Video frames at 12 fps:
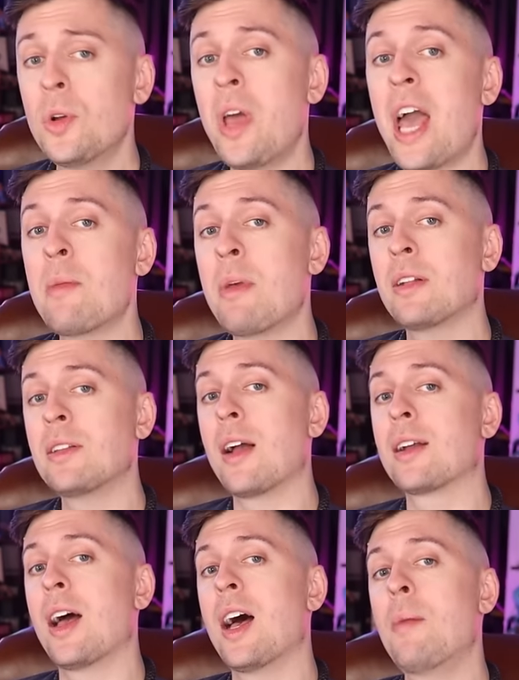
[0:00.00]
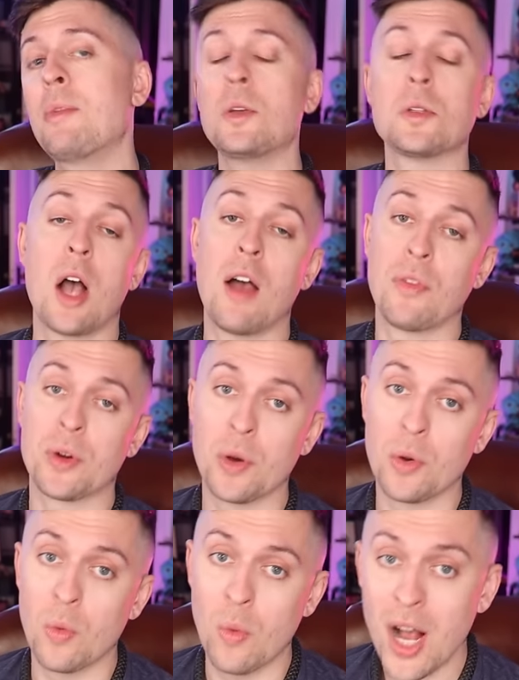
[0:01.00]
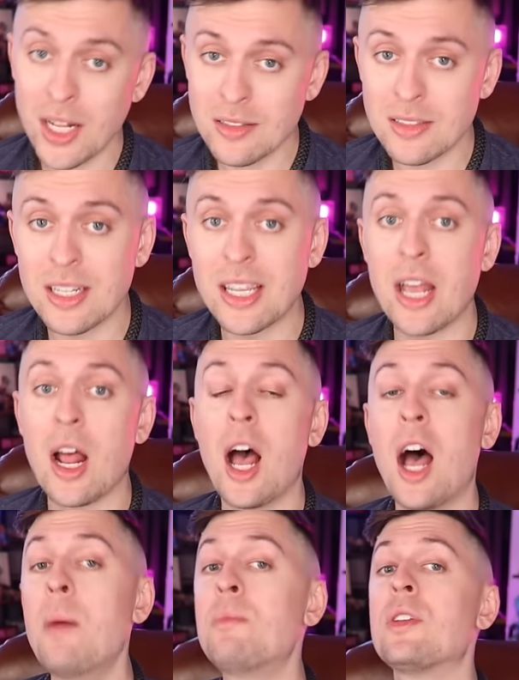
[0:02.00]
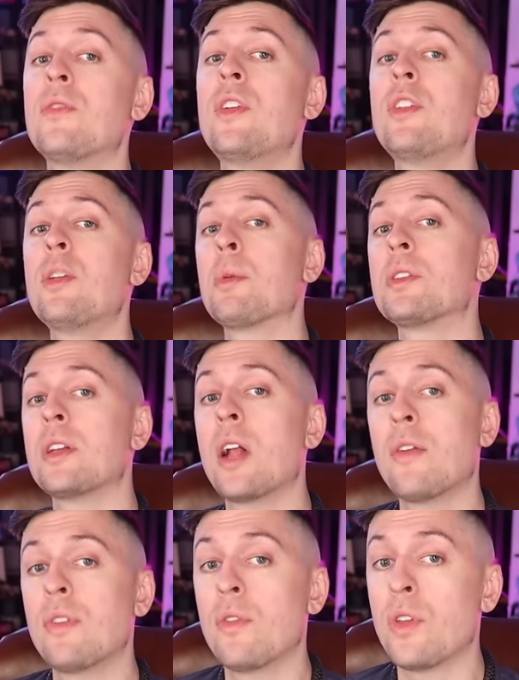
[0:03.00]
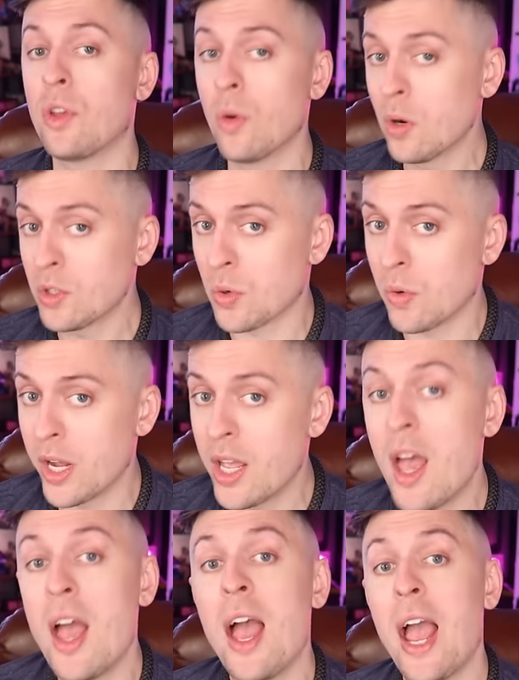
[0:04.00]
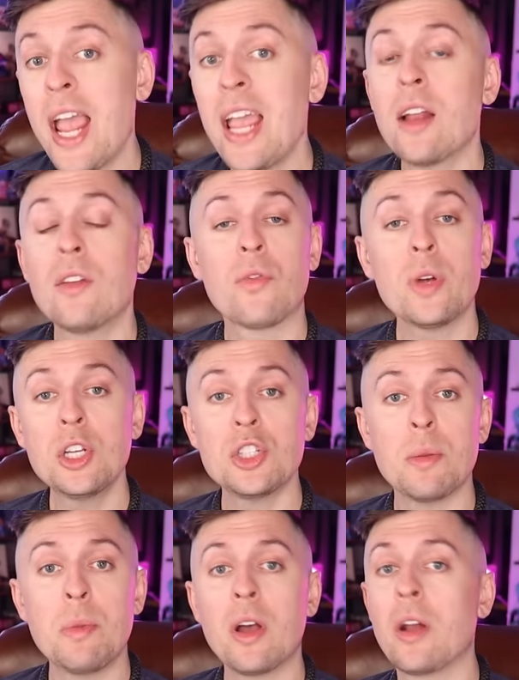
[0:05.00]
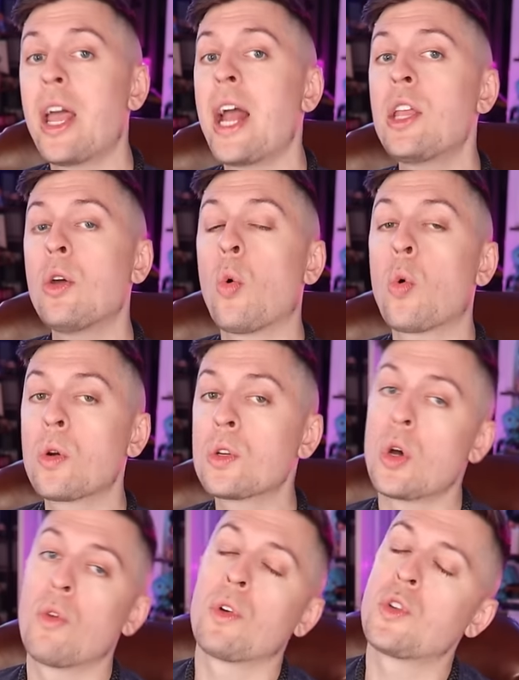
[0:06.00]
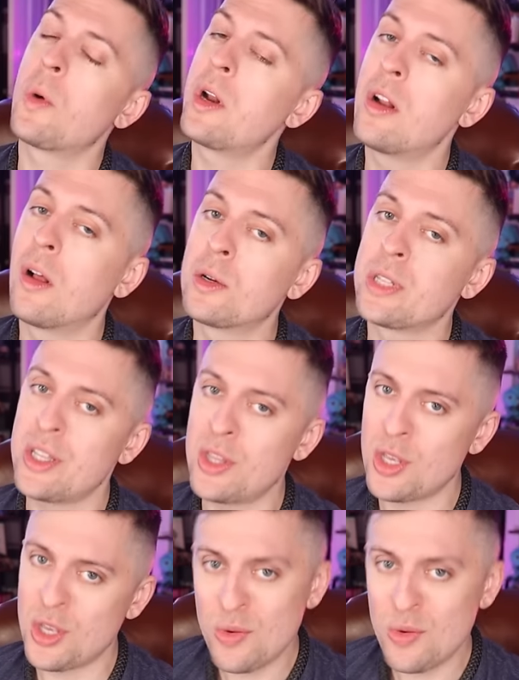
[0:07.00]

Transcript: go to AdamMale.com, use offer code WATTS to get up to 50% off of your toy and free shipping on any orders over $20 in the